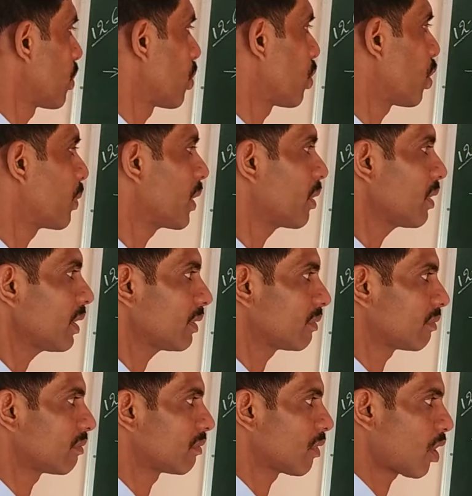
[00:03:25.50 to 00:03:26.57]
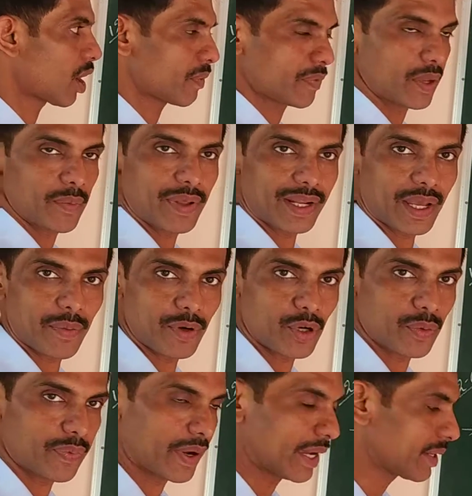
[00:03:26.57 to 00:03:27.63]
ovule or female
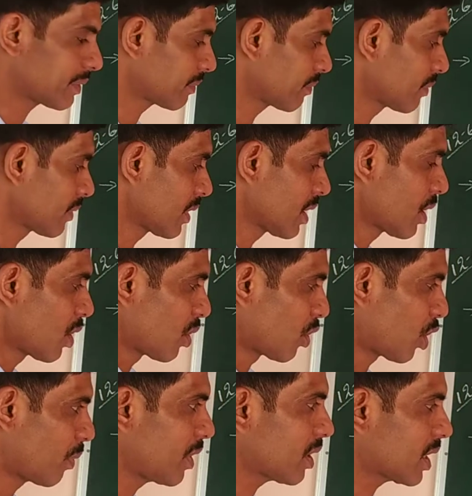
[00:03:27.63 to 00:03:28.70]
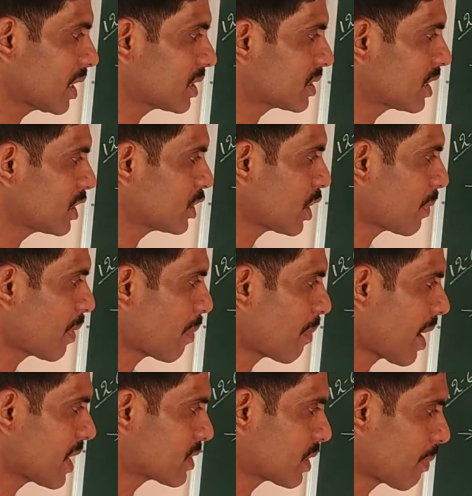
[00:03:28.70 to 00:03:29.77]
gametophyte. Ovule consists of a
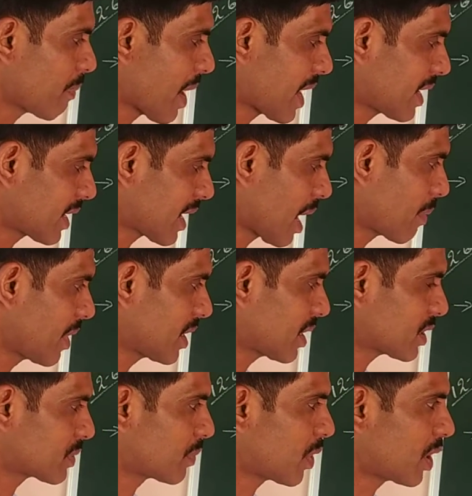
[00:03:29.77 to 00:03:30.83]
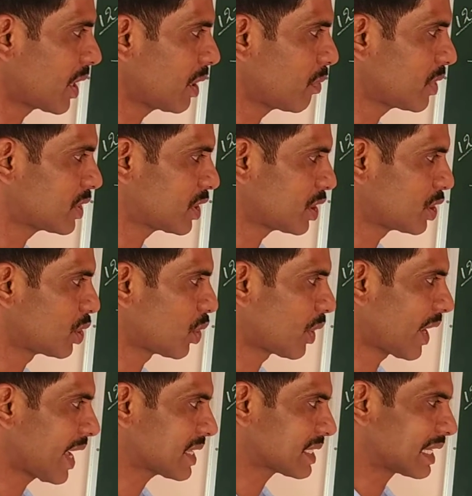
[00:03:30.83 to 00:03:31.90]
mass of parenchymatous body which is
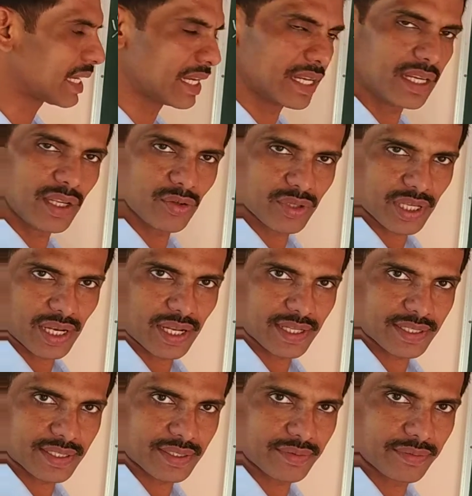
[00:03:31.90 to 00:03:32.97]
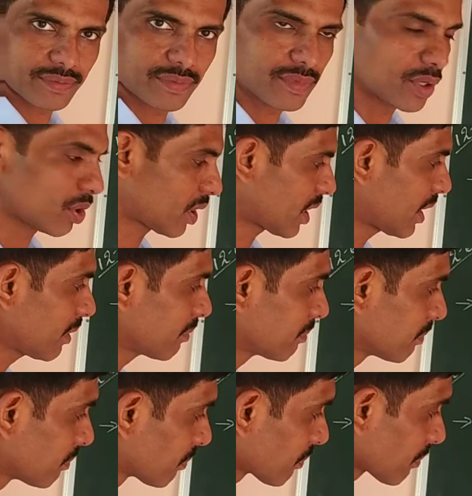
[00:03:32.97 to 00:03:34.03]
known as nucellus. Okay.
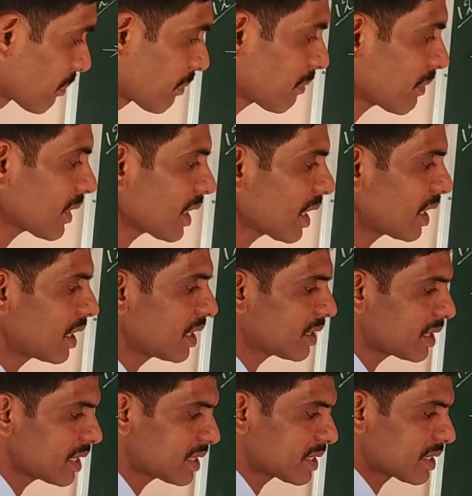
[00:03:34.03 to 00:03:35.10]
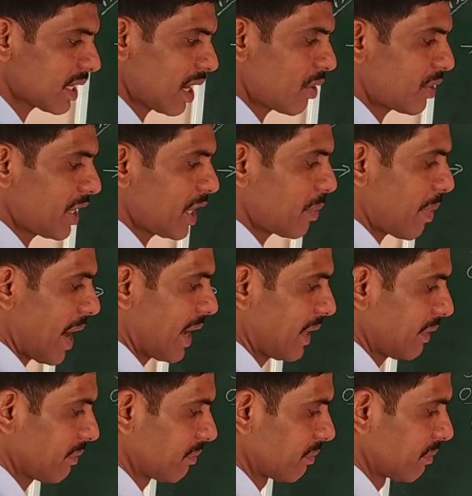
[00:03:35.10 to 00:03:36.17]
It is surrounded by
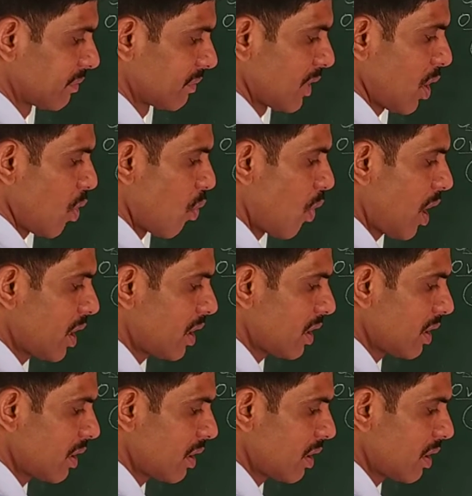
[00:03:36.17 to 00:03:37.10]
one